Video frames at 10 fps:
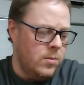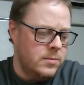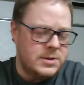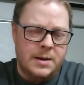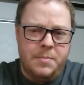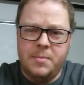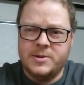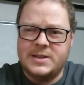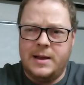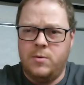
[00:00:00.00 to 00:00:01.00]
some people
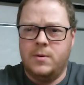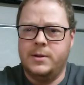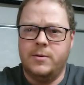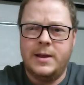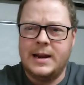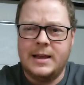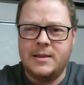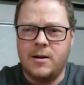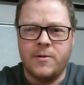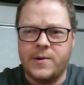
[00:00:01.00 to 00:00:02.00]
say, well, don't get
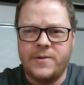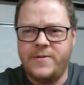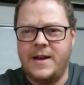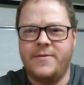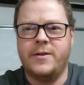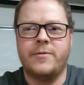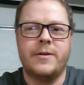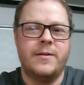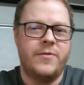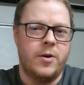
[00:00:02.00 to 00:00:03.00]
anything over a 500
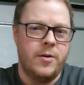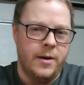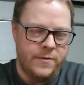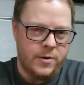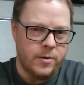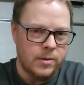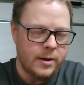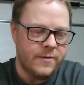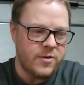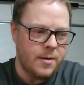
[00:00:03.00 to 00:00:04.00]
if you're
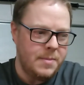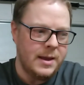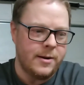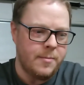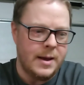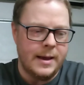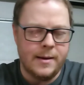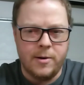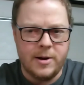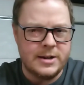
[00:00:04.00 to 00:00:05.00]
looking for a beginner
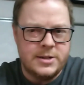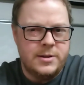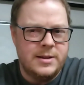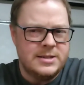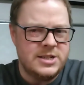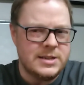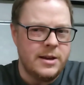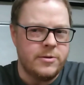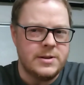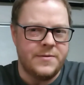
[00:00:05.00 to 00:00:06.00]
bike, or you just get
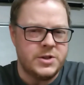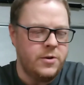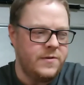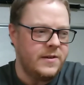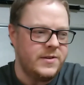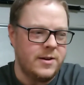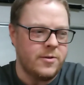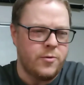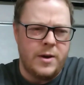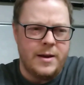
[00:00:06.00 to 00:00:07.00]
yourself a 250 or
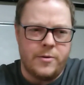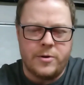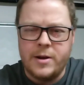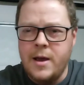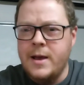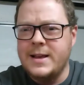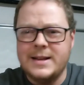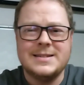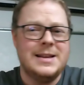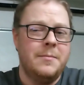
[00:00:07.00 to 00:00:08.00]
300,
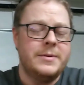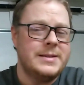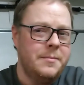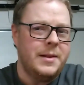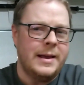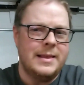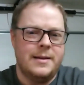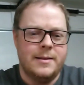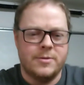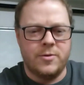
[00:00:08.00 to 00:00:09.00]
something like that.
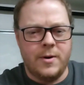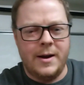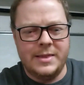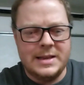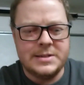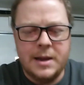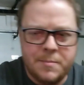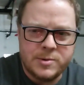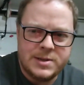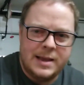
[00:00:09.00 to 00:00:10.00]
They'll throw out these
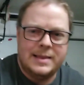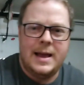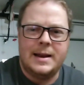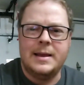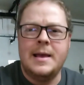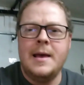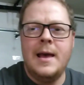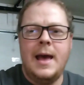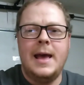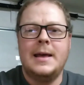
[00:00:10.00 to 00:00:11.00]
numbers like that,
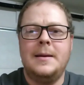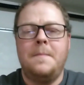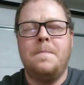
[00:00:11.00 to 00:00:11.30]
and